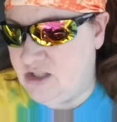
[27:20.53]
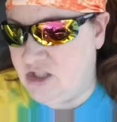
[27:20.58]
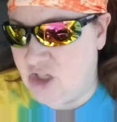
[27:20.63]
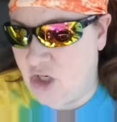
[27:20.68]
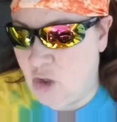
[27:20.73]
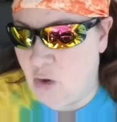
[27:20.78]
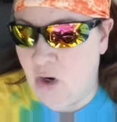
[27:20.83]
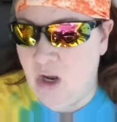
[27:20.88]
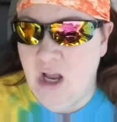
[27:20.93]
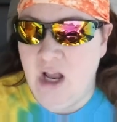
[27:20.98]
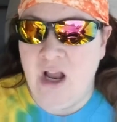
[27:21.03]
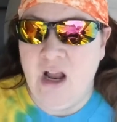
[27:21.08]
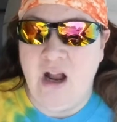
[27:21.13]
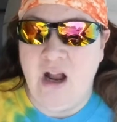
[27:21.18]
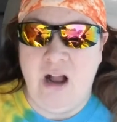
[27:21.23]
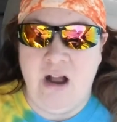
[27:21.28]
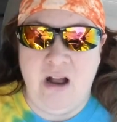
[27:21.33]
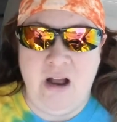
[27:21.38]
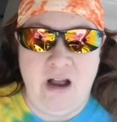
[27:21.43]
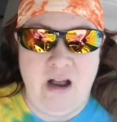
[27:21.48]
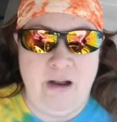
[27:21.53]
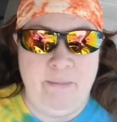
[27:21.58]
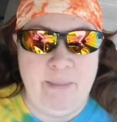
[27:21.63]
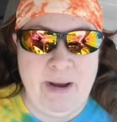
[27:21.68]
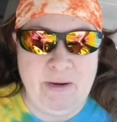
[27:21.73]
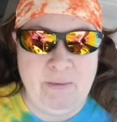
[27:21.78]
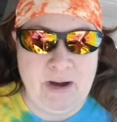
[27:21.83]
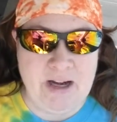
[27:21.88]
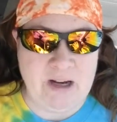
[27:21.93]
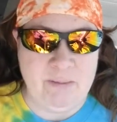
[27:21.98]
So, uh,
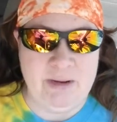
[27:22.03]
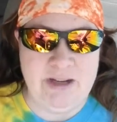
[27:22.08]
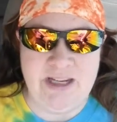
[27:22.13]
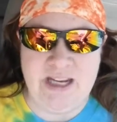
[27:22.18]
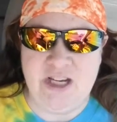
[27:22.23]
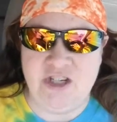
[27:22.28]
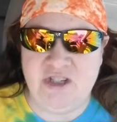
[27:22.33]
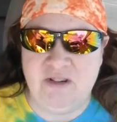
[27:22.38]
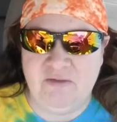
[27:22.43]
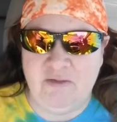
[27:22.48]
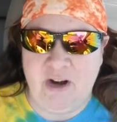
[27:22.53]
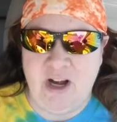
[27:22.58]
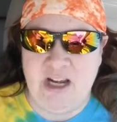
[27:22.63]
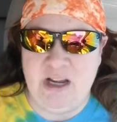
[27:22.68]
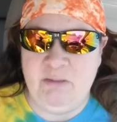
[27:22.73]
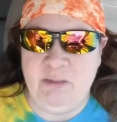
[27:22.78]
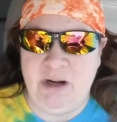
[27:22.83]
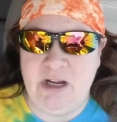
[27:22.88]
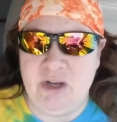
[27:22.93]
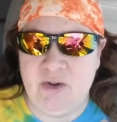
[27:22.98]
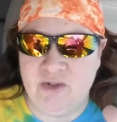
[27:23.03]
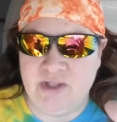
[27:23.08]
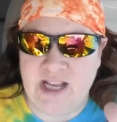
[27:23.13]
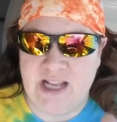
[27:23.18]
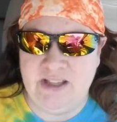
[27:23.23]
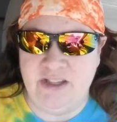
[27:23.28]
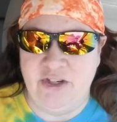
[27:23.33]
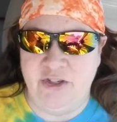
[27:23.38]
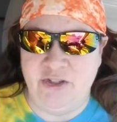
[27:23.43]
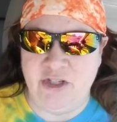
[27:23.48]
my recommendation for anybody who's
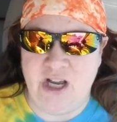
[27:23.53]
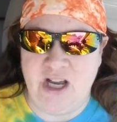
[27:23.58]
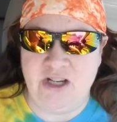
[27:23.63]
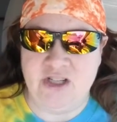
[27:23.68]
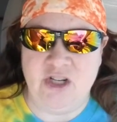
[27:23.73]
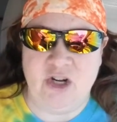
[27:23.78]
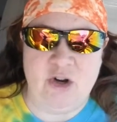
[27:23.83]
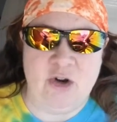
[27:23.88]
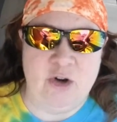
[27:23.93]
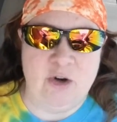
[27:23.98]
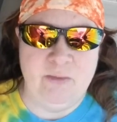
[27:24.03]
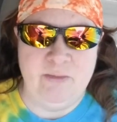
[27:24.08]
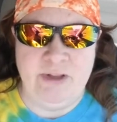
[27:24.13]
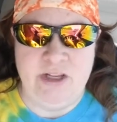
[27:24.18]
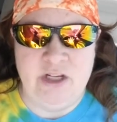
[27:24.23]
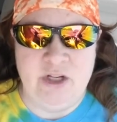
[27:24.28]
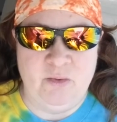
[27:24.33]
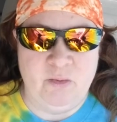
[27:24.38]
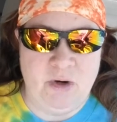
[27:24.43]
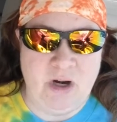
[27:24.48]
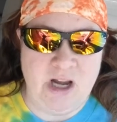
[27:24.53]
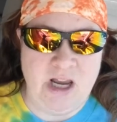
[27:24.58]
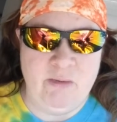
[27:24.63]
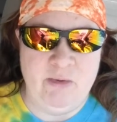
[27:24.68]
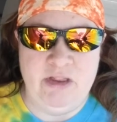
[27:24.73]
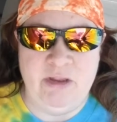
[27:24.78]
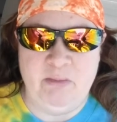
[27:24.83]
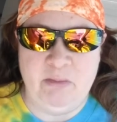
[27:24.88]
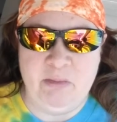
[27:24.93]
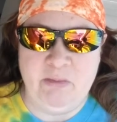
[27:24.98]
got little dogs at home that you're working
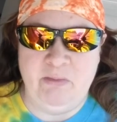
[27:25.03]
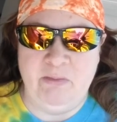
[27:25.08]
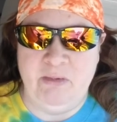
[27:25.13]
with a